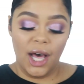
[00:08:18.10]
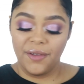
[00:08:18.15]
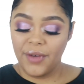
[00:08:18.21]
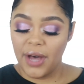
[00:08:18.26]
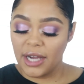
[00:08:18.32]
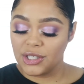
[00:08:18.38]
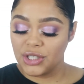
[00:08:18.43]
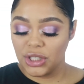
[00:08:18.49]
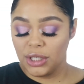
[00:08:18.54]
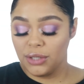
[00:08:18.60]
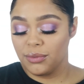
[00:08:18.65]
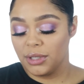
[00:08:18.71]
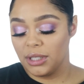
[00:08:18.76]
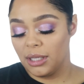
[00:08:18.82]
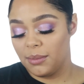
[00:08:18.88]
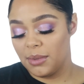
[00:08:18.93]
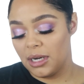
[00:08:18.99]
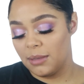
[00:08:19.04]
I've actually
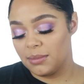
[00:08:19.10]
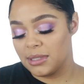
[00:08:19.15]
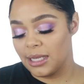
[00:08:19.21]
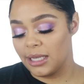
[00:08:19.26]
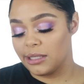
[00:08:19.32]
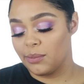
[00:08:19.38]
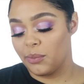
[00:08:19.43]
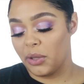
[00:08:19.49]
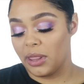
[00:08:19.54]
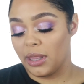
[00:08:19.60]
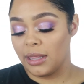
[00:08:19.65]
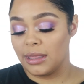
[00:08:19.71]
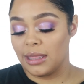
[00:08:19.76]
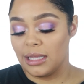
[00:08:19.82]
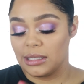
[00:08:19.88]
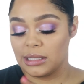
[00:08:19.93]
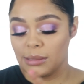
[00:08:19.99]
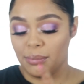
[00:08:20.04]
really been obsessed
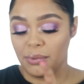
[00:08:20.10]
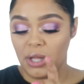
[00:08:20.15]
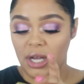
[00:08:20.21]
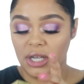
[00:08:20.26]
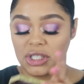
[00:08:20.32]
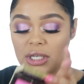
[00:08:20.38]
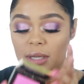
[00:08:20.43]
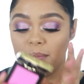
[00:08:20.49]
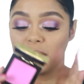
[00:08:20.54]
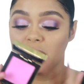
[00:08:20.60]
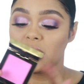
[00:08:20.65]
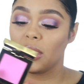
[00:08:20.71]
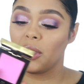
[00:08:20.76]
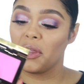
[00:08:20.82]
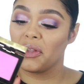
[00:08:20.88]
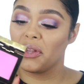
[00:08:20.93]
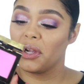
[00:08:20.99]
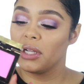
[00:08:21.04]
with this blush in
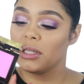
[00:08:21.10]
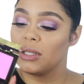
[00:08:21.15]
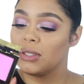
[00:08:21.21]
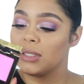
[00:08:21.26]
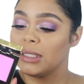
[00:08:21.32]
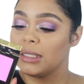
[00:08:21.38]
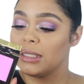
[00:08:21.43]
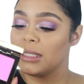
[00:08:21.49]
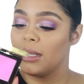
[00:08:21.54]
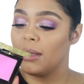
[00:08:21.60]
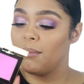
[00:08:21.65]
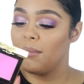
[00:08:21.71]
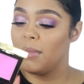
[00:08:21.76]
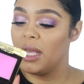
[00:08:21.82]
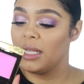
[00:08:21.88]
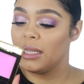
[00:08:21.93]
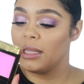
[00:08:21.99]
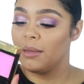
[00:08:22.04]
particular. This is the
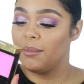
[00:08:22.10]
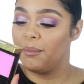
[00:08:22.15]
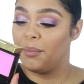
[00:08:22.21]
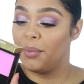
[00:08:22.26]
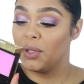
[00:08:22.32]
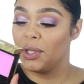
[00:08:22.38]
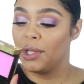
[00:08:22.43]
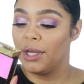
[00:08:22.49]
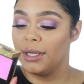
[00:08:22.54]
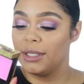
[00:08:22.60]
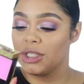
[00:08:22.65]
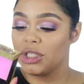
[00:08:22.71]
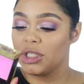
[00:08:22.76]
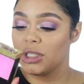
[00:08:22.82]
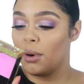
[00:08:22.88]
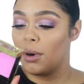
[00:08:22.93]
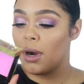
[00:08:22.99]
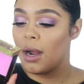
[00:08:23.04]
Make Them
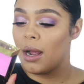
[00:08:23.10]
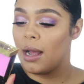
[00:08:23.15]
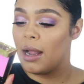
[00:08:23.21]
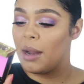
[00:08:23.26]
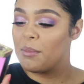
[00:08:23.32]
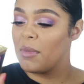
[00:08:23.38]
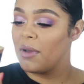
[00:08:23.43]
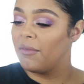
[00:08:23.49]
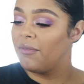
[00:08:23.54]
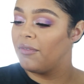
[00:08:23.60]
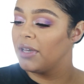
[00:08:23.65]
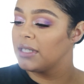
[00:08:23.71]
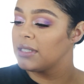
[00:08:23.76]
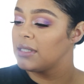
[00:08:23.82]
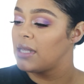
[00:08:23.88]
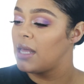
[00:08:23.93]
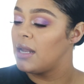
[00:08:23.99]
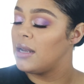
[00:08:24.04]
Blush Prime
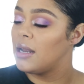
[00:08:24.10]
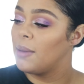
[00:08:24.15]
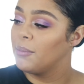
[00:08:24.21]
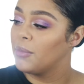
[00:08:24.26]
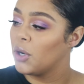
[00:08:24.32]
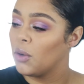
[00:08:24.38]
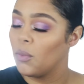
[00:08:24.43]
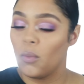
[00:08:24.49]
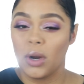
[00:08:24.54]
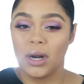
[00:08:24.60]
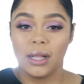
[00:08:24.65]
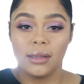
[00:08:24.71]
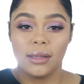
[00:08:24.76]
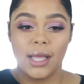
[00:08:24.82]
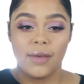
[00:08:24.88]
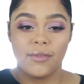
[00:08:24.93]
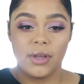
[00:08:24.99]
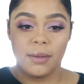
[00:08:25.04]
Vixen number
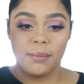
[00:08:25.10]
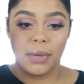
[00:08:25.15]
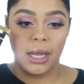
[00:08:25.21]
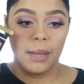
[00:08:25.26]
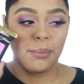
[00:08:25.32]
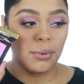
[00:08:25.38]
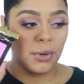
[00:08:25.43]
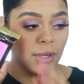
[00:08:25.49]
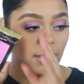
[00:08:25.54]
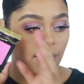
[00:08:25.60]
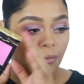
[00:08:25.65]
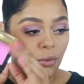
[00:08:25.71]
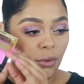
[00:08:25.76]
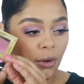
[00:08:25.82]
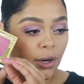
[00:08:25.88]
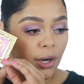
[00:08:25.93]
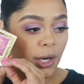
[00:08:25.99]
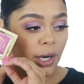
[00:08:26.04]
111 by Pretty
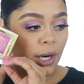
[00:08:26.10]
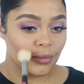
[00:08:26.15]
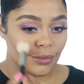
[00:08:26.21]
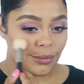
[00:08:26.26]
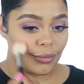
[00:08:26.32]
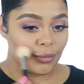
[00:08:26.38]
Vulgar.